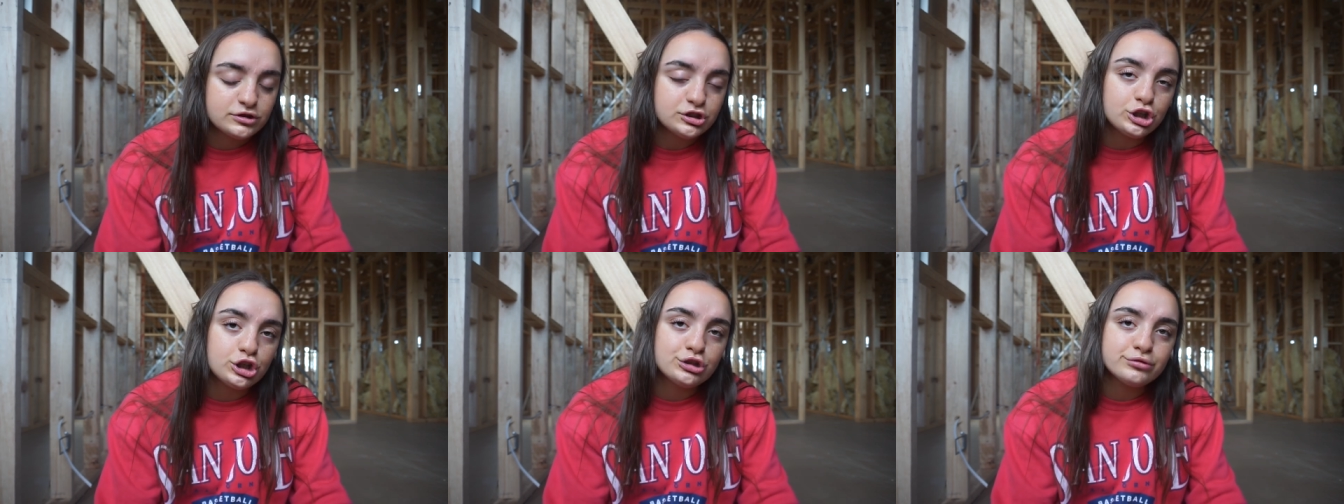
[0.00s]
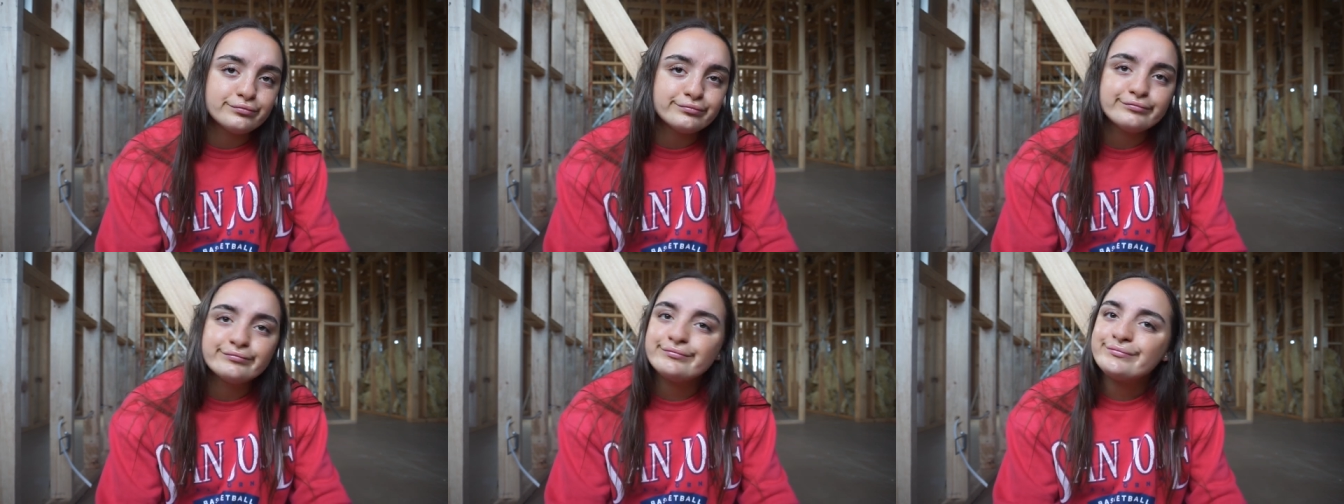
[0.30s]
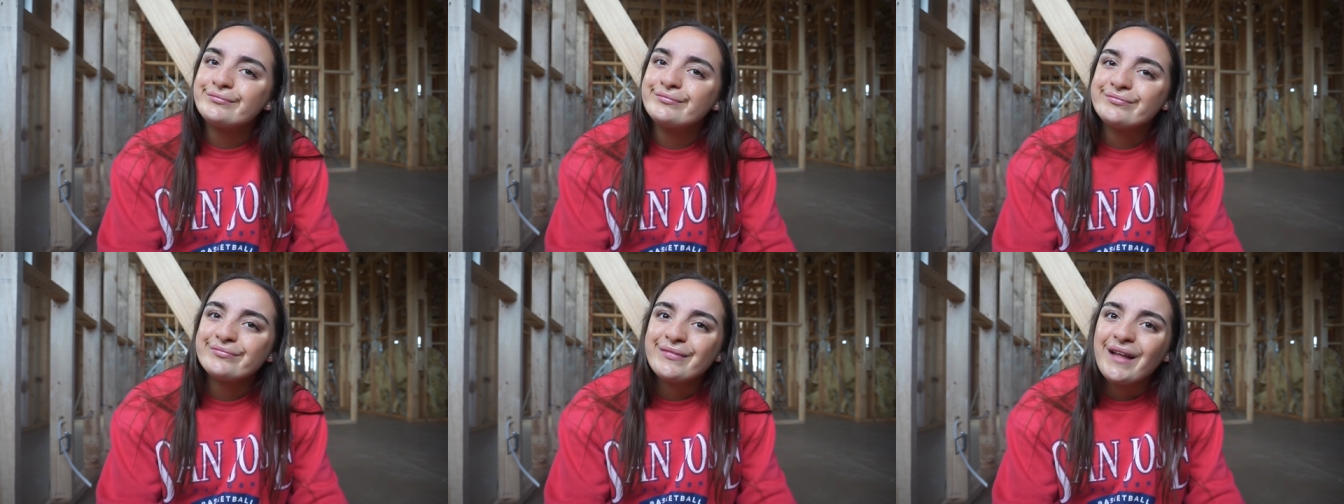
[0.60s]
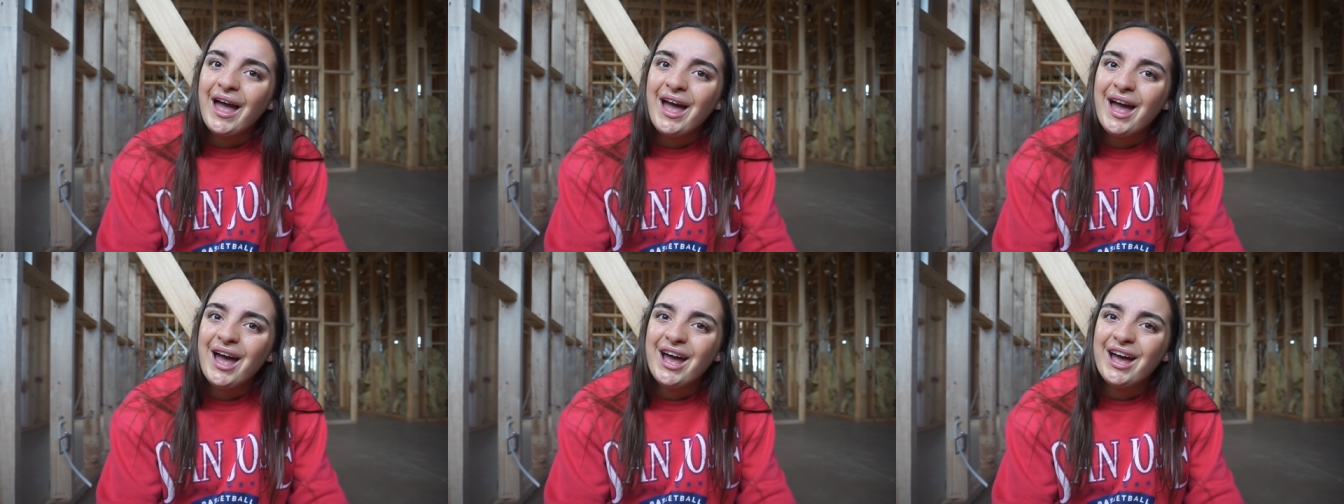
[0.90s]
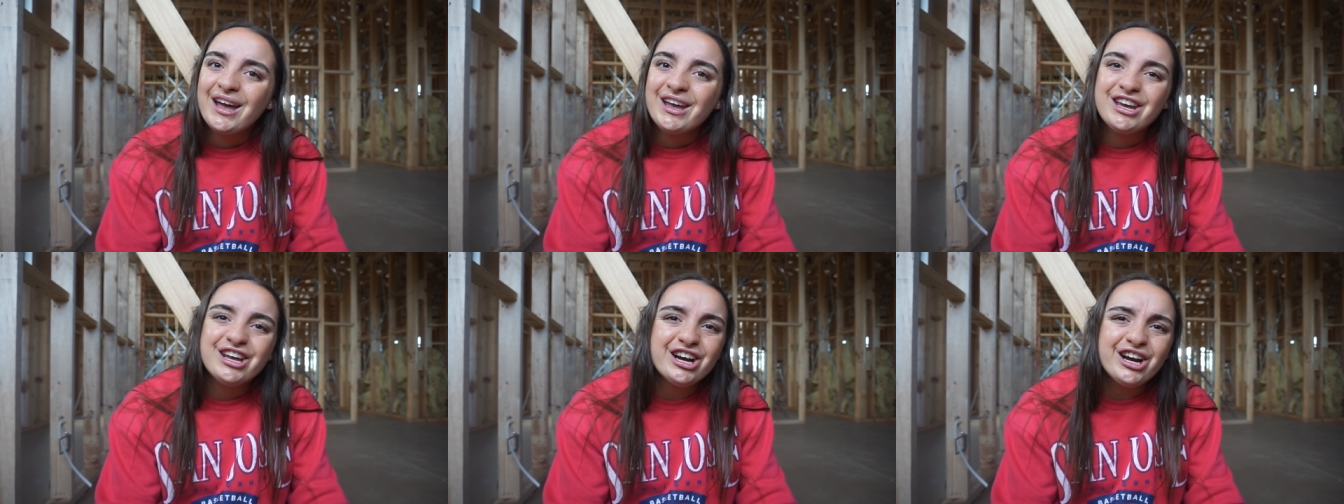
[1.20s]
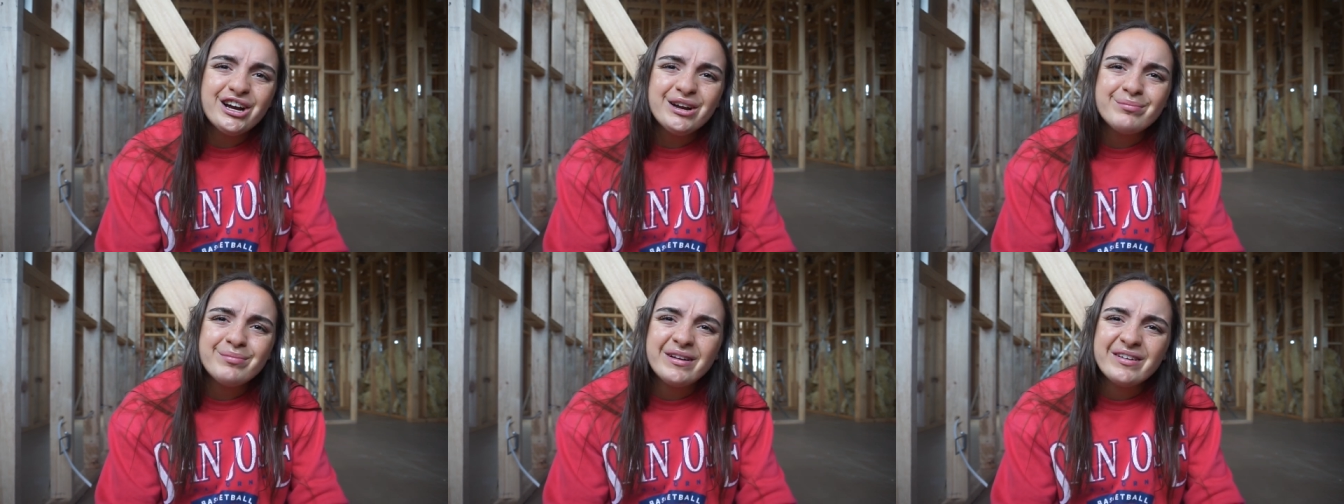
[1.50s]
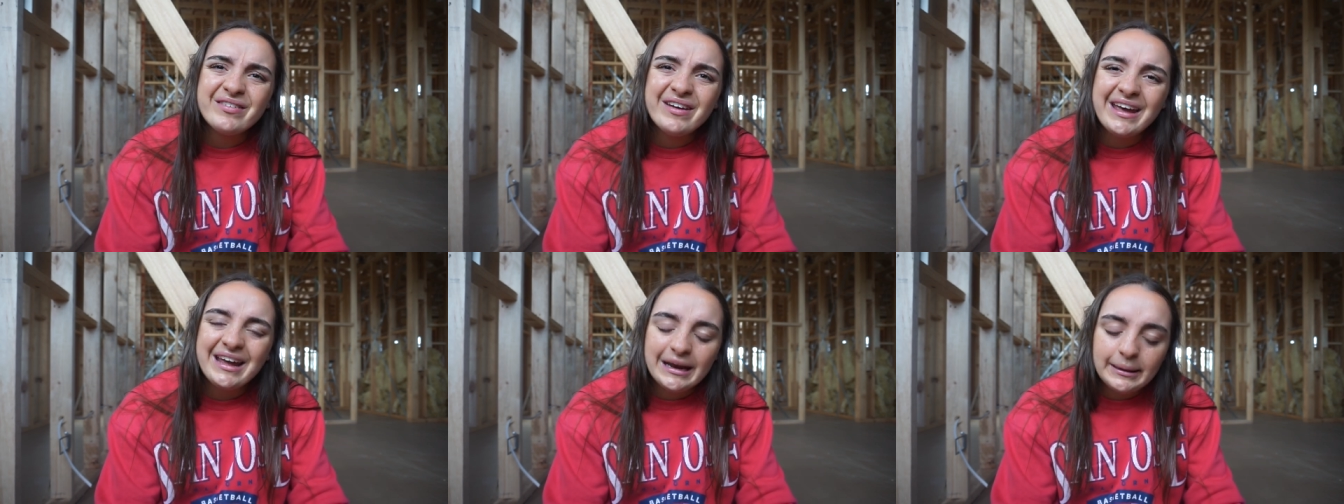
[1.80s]
So, you know, a bit
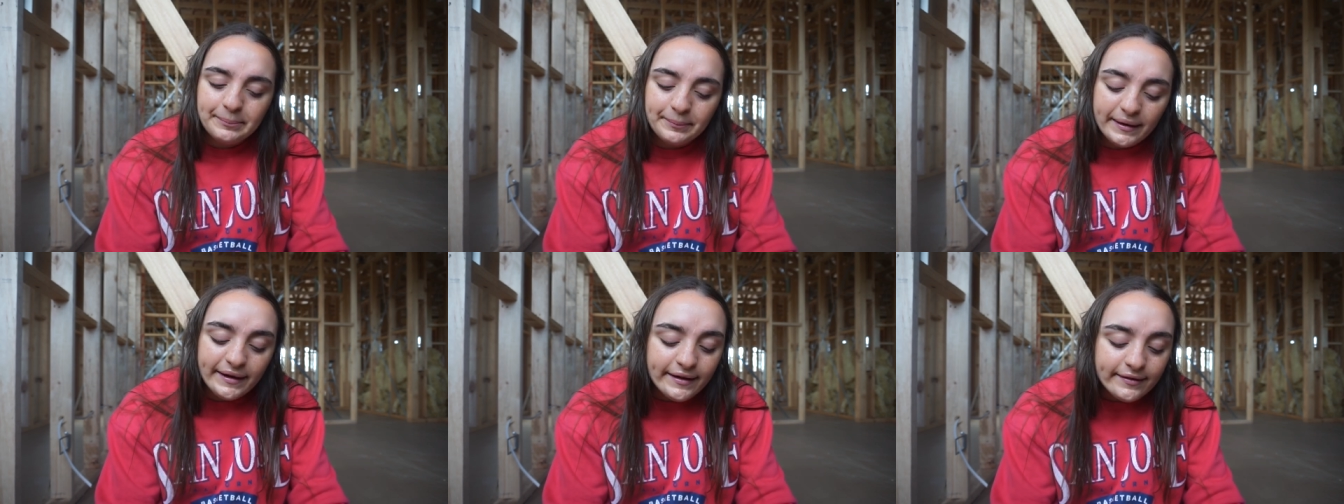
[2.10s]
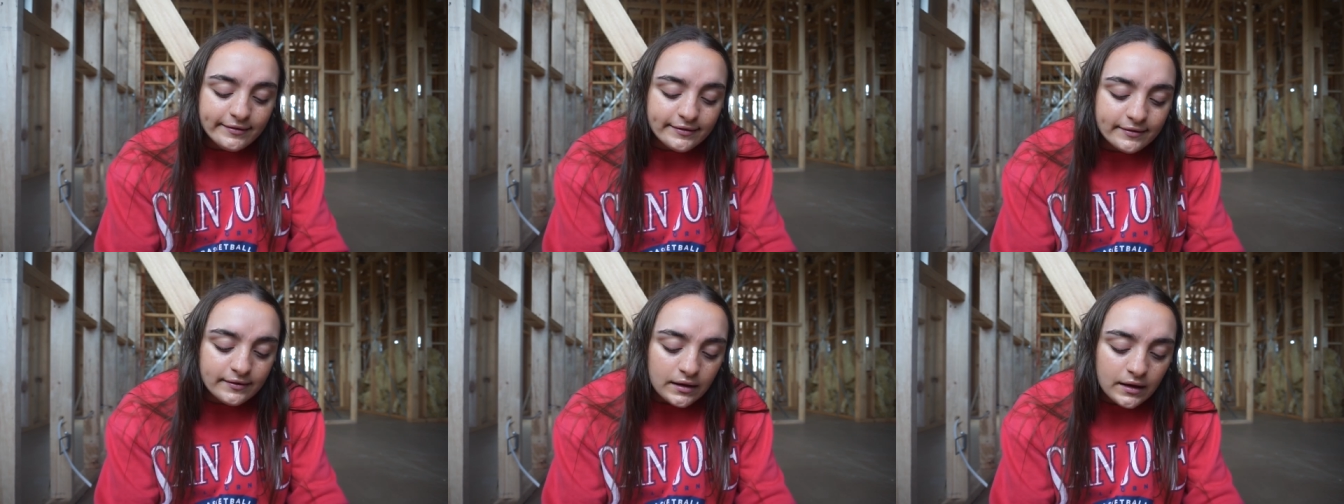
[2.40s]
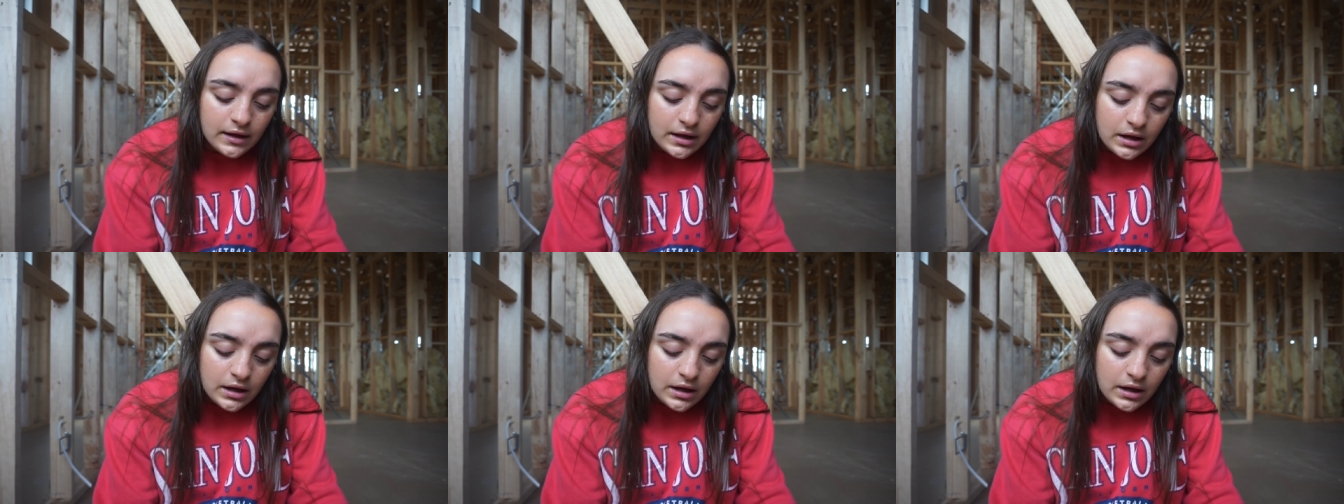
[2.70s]
of a hit and miss.